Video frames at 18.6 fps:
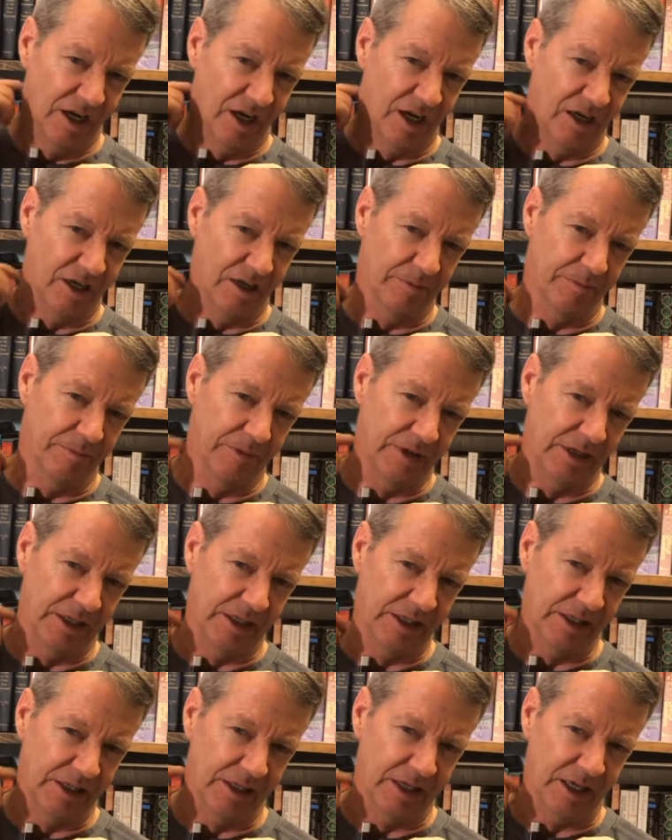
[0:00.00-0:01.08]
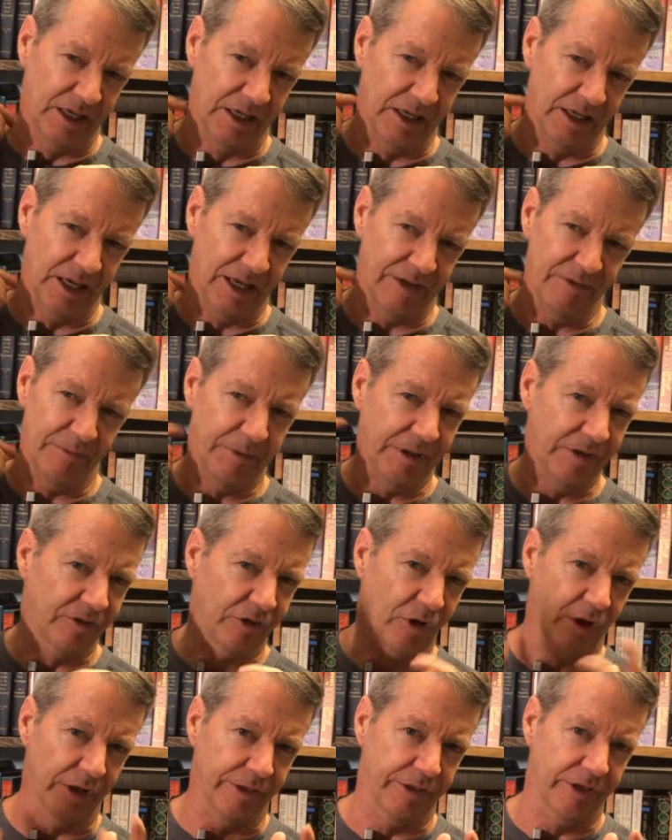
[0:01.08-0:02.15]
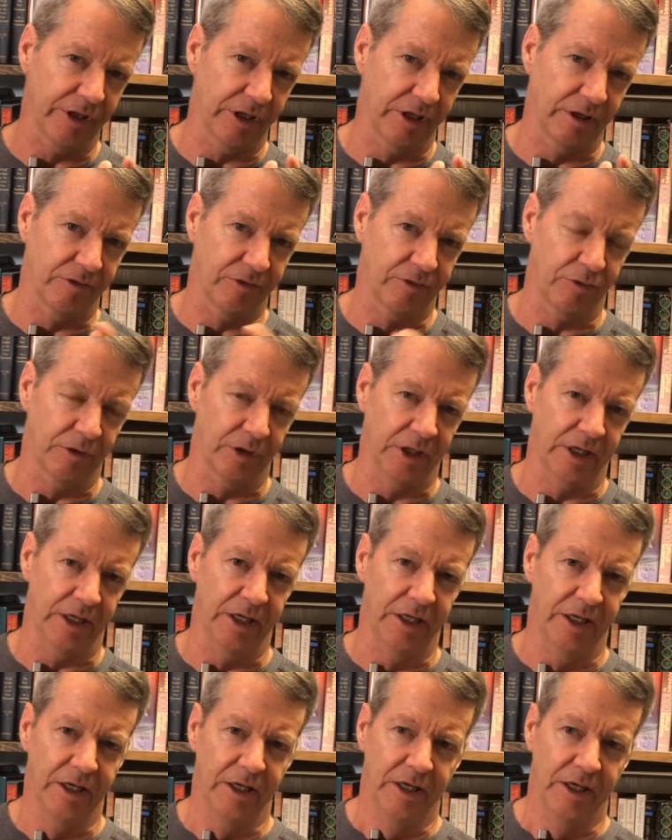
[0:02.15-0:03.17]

Um, and I haven't been taught this really,